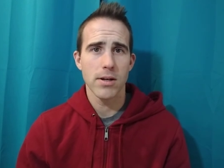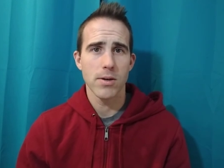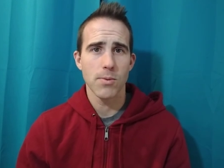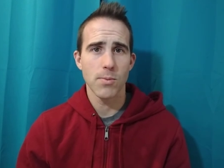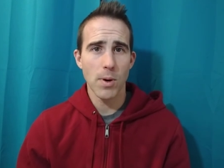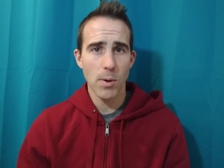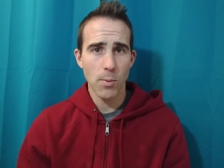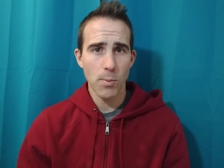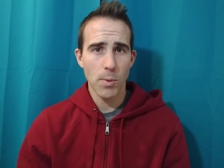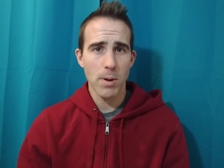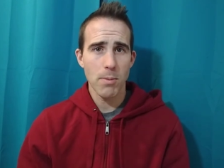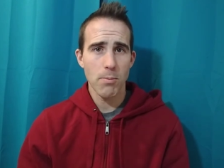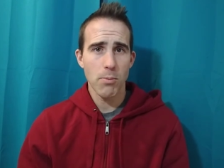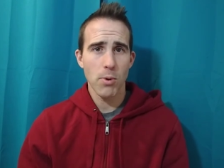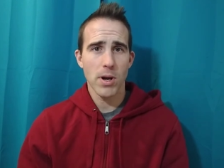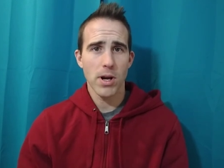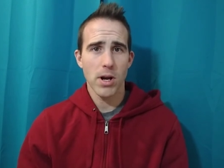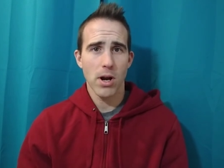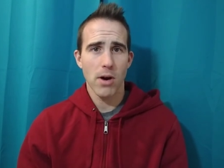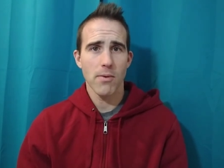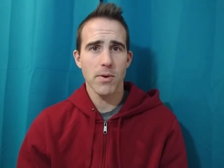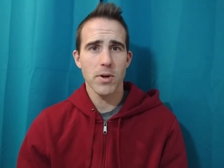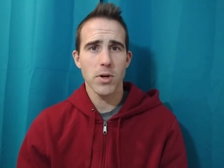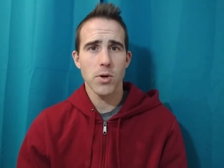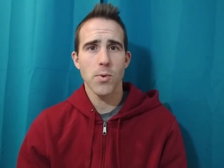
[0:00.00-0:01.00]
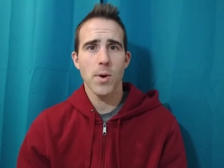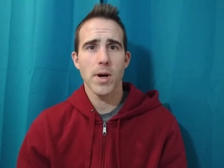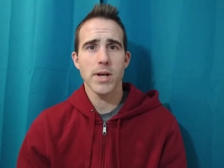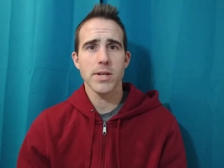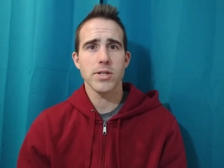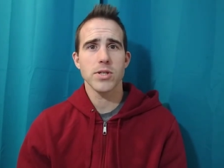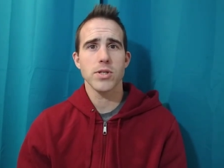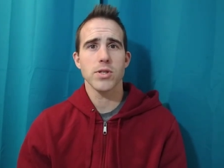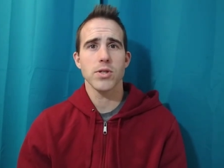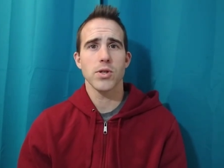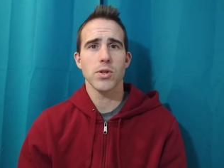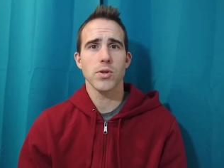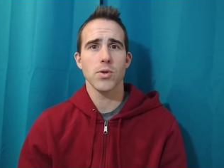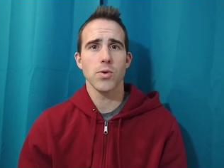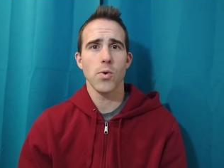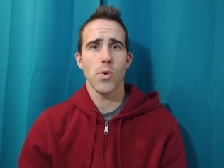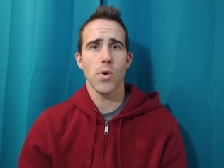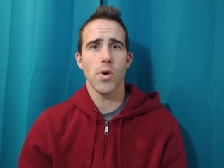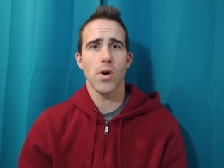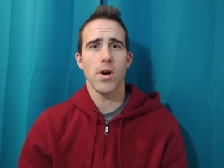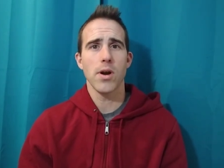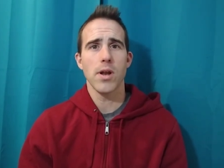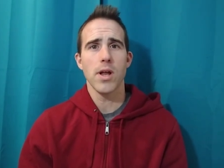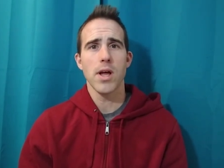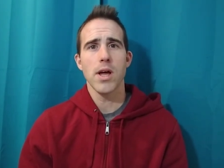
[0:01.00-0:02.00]
When we bring our request to the
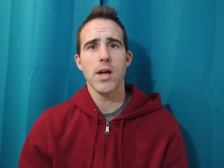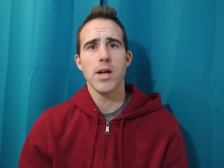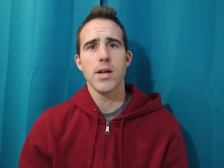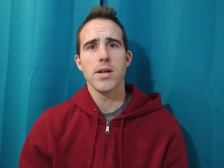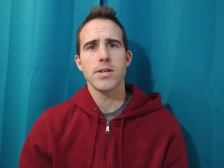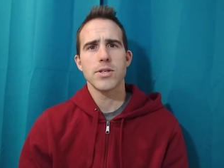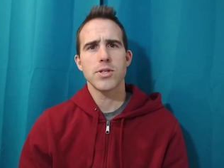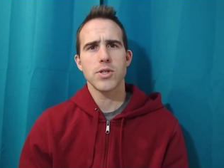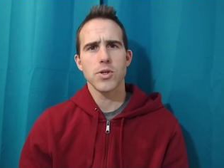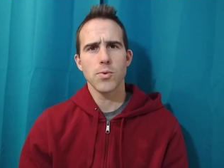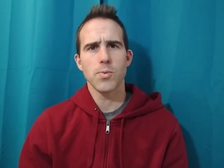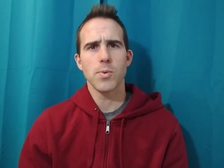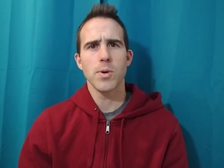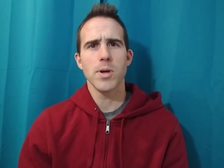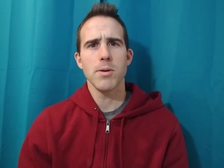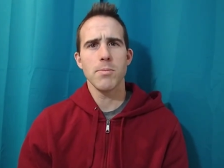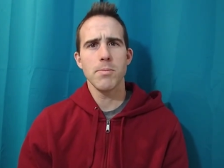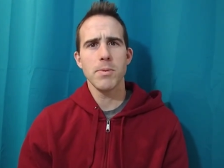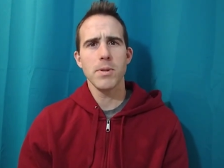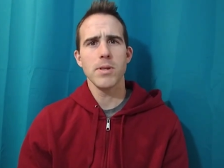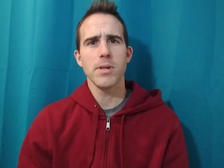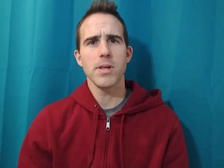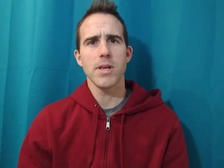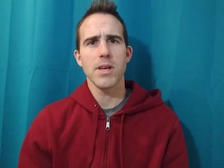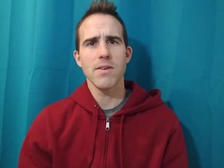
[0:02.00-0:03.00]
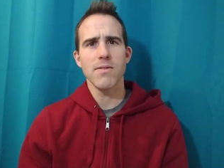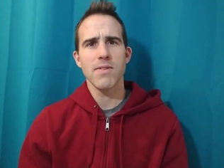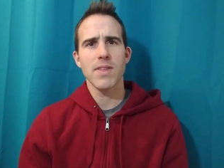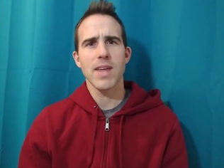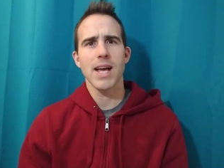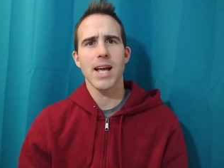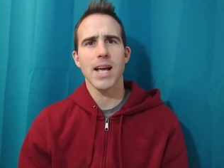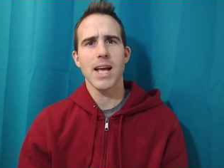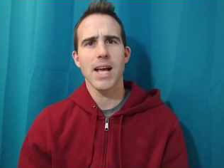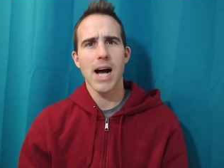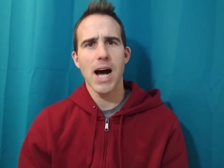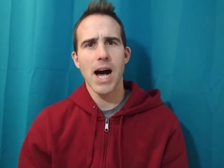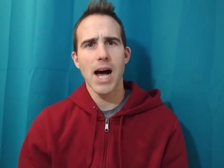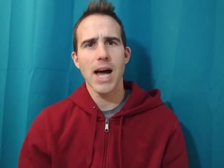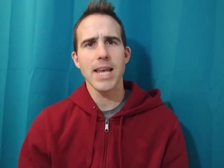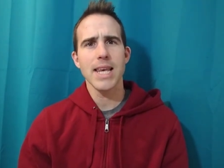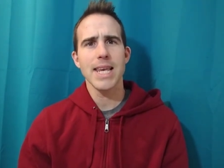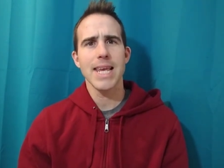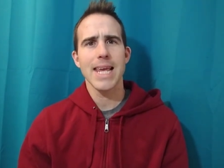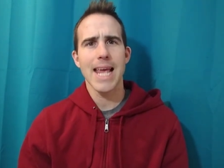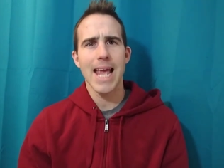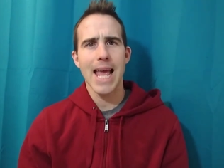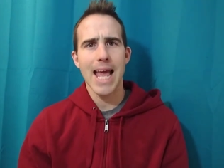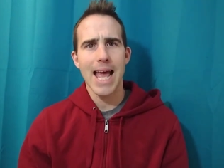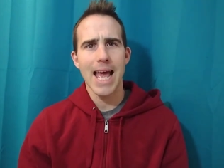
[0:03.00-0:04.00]
Lord, do we believe that God
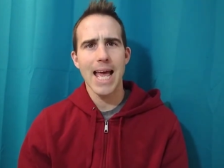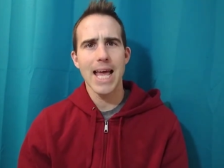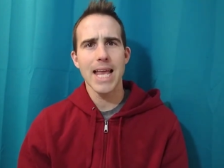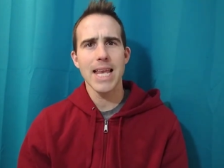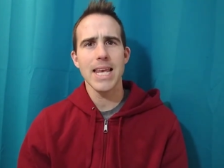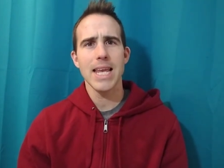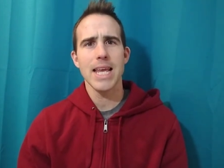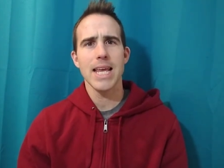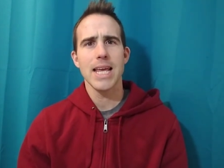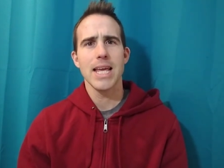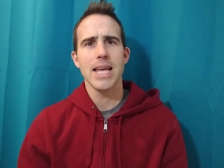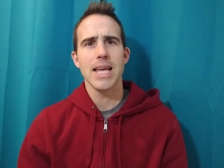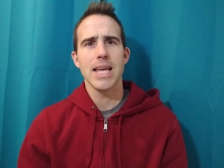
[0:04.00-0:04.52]
can